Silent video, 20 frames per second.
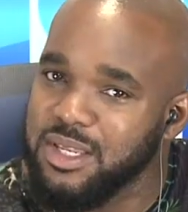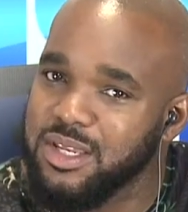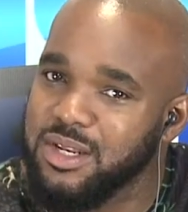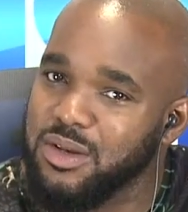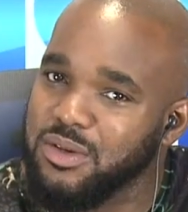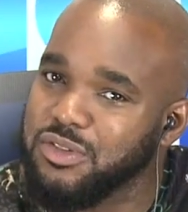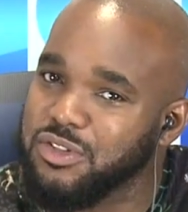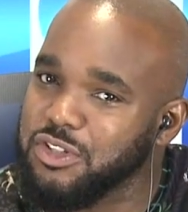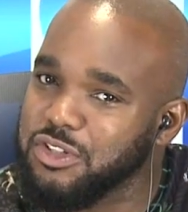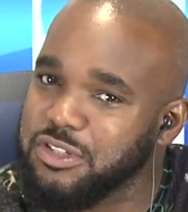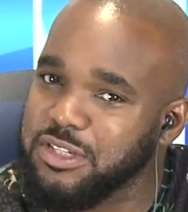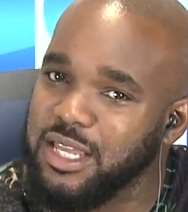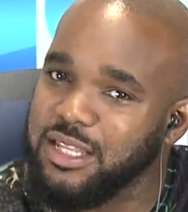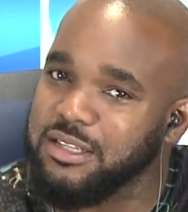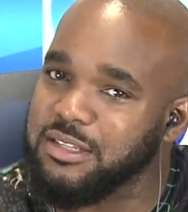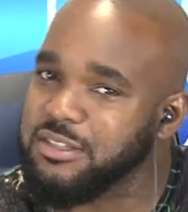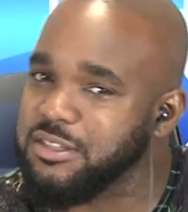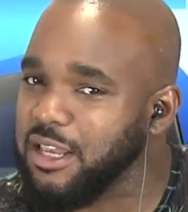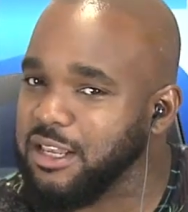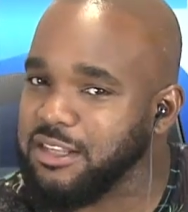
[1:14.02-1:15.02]
you know, she's selling
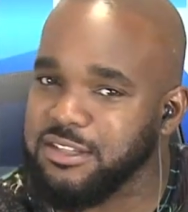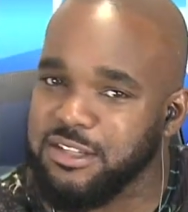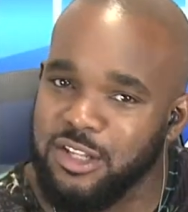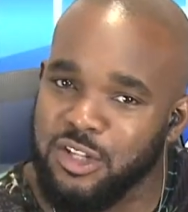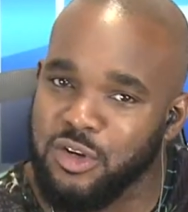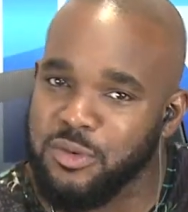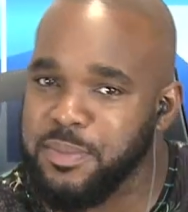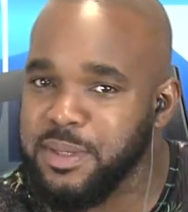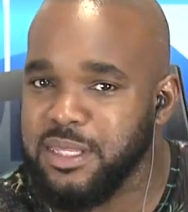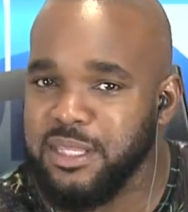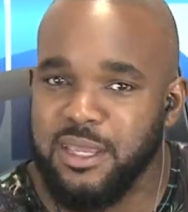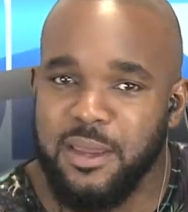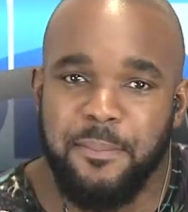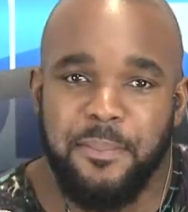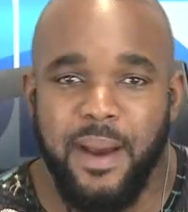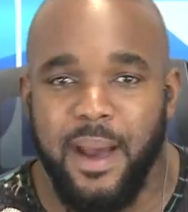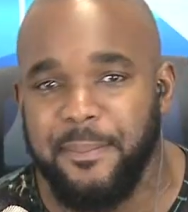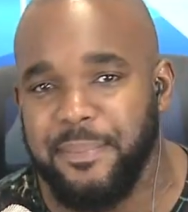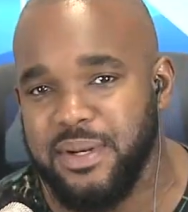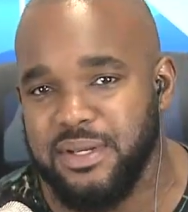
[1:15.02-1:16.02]
sex a little bit to get
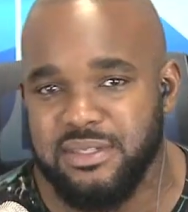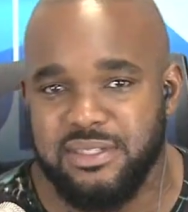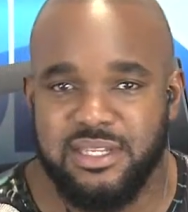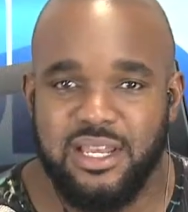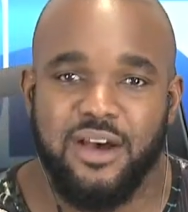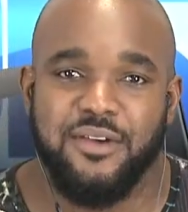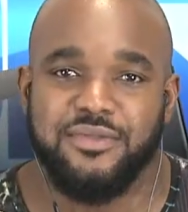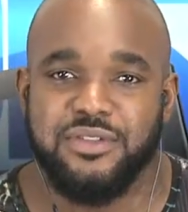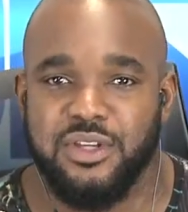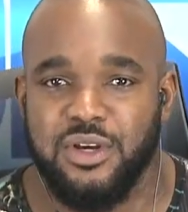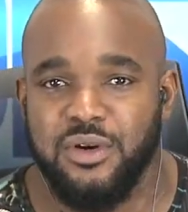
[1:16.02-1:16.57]
popping herself. So,